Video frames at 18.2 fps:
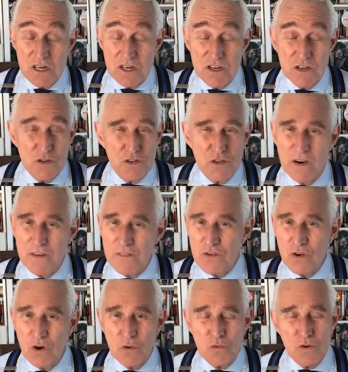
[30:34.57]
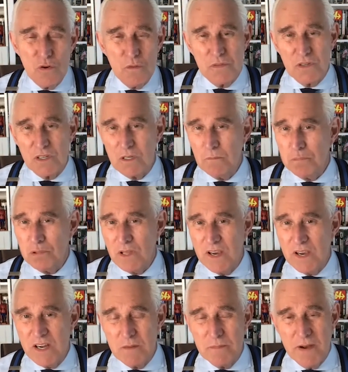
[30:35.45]
You have no room to
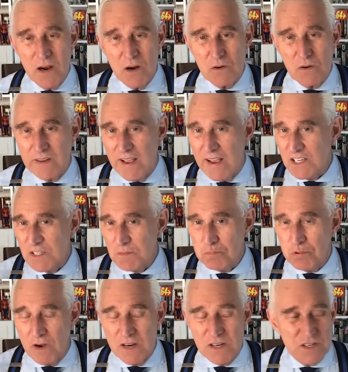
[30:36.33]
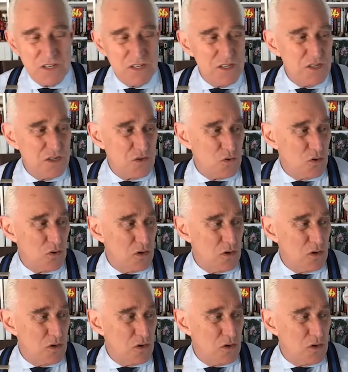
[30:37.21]
complain about gas prices